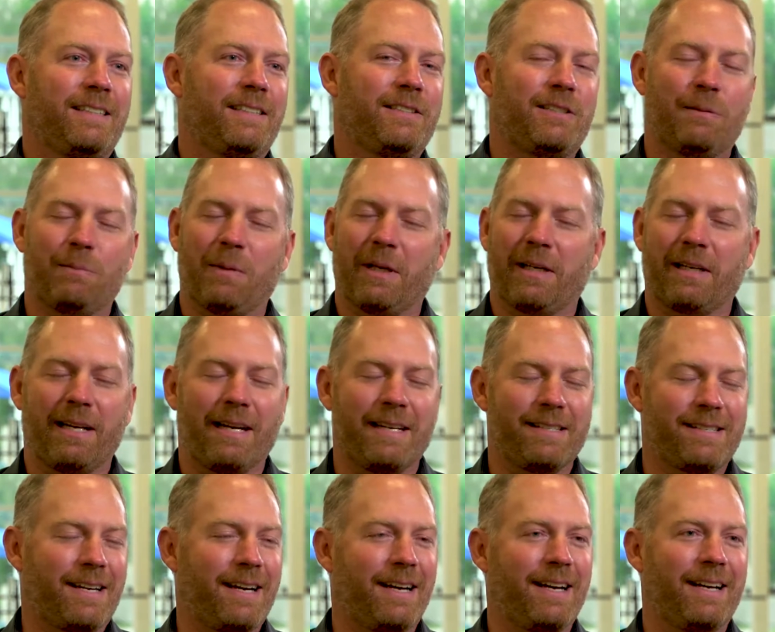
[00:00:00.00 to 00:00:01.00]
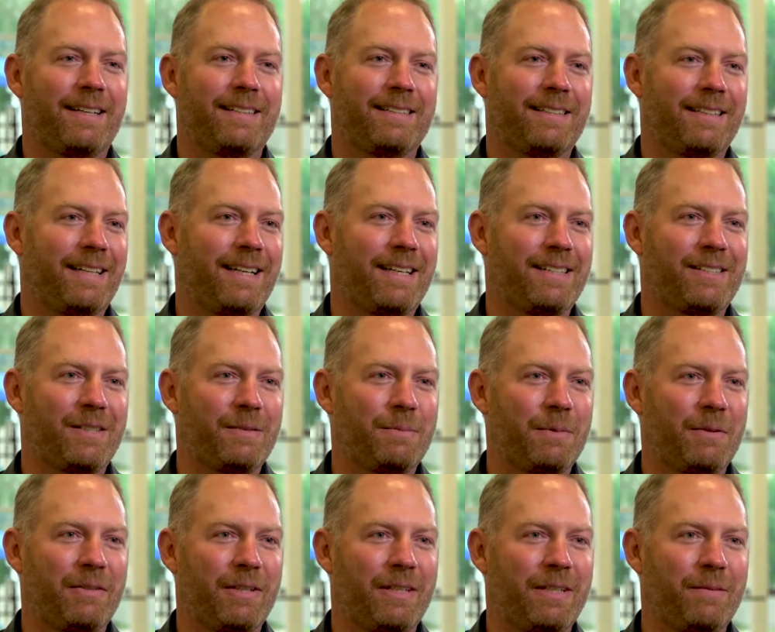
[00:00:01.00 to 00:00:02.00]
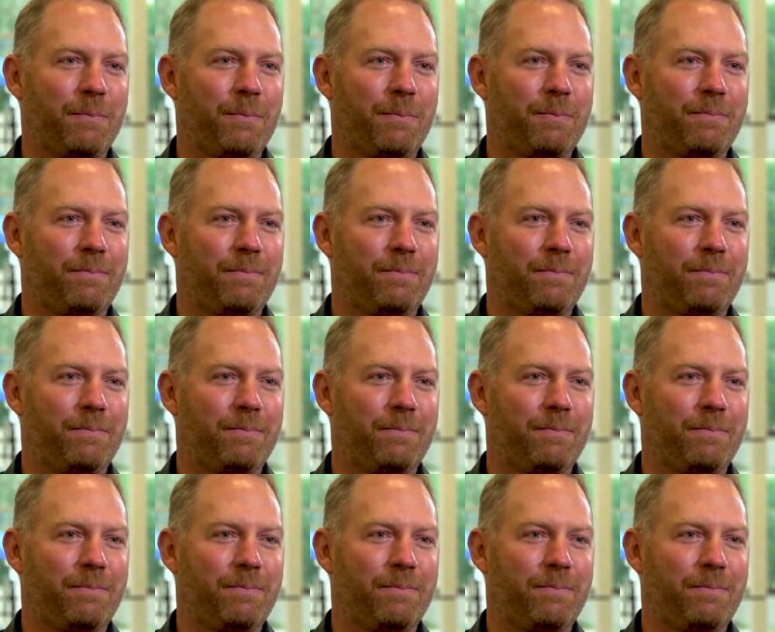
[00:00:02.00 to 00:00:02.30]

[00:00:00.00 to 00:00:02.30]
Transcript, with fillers: he seemed like a nice guy and I asked him if he could